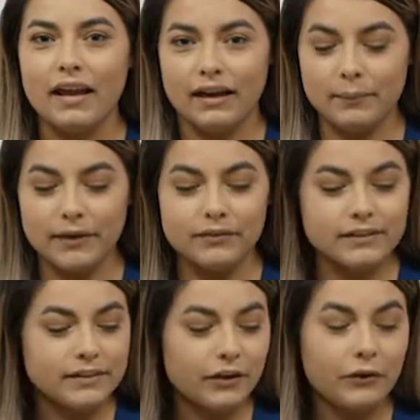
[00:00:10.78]
I'm here to
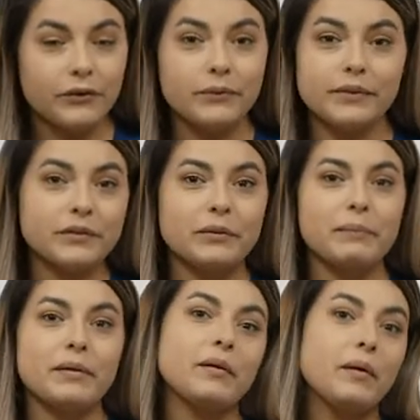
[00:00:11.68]
tell you a little
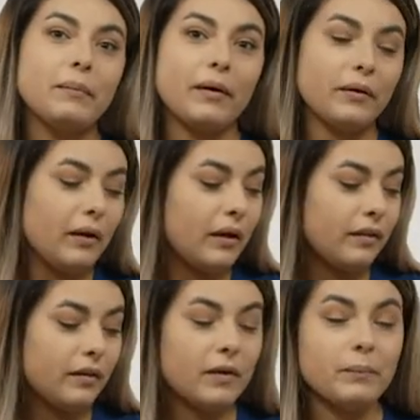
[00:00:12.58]
bit
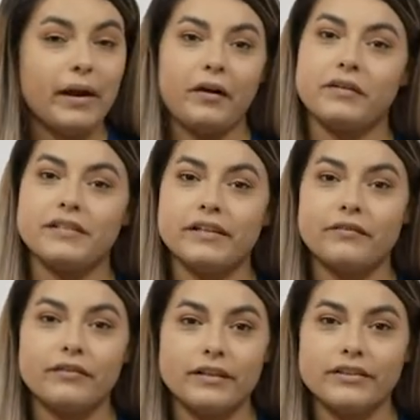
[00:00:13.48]
about the comparison
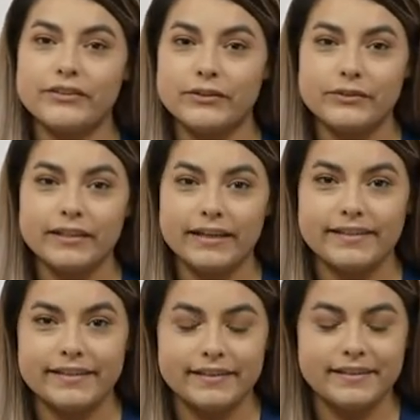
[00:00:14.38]
of these two
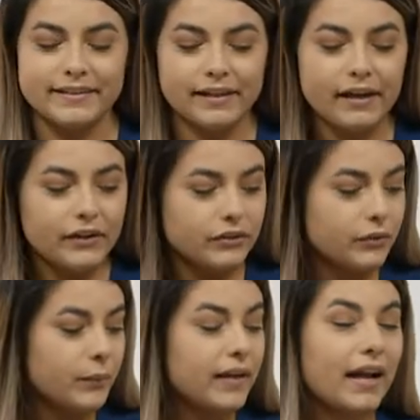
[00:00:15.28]
Dysons.
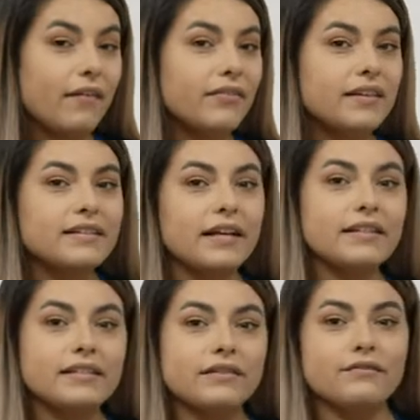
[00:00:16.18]
So we have the
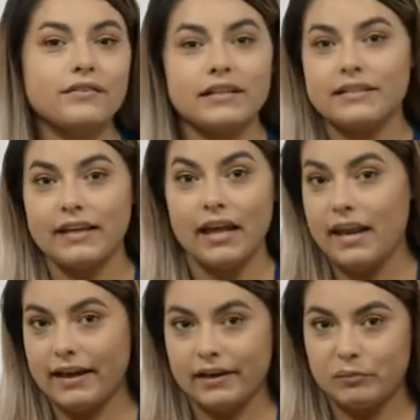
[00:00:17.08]
Dyson V ten
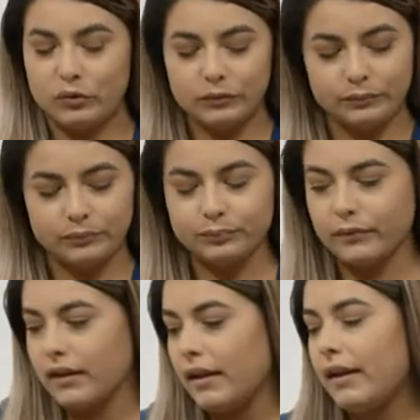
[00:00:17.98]
Animal
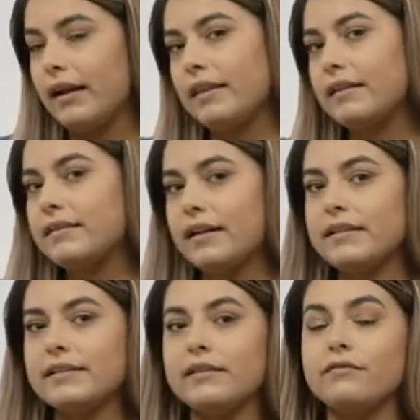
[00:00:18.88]
and the
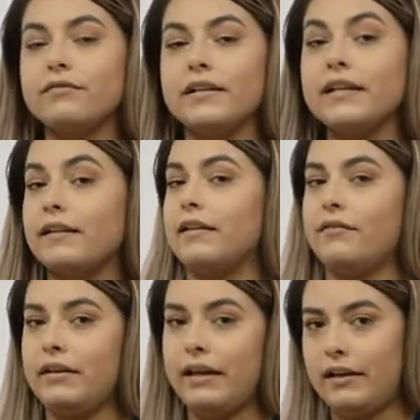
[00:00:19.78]
Dyson V
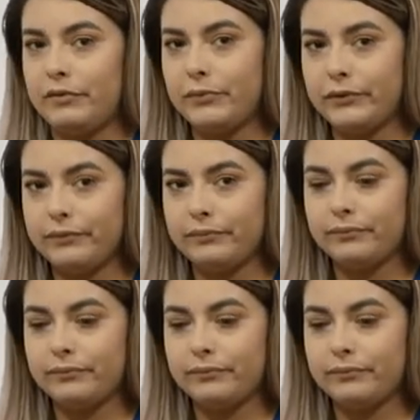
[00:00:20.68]
eleven Animal.